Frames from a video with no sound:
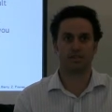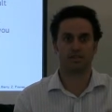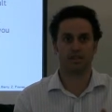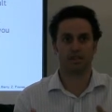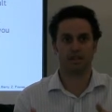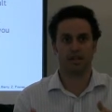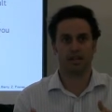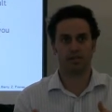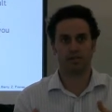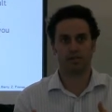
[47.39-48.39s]
So
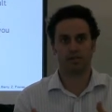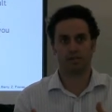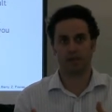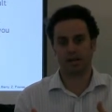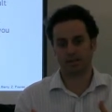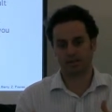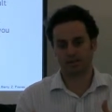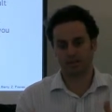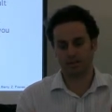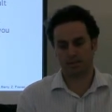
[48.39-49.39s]
it's just the practice
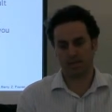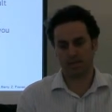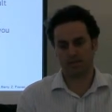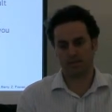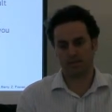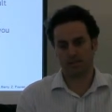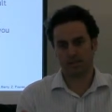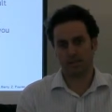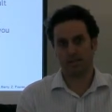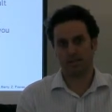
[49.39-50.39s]
of sometimes
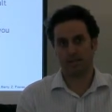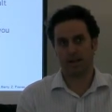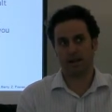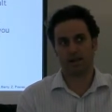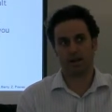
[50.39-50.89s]
sitting down,